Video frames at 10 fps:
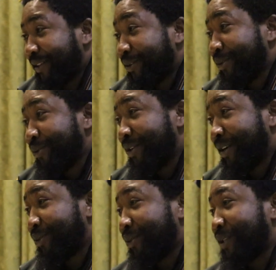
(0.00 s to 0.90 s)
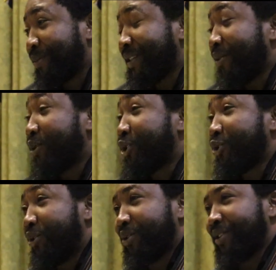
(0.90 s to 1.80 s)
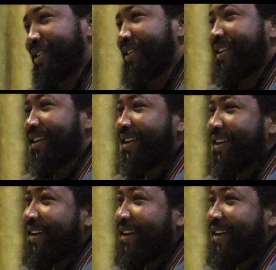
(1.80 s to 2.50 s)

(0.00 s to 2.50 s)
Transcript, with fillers: I don't know how to express. I was shocked. Yes.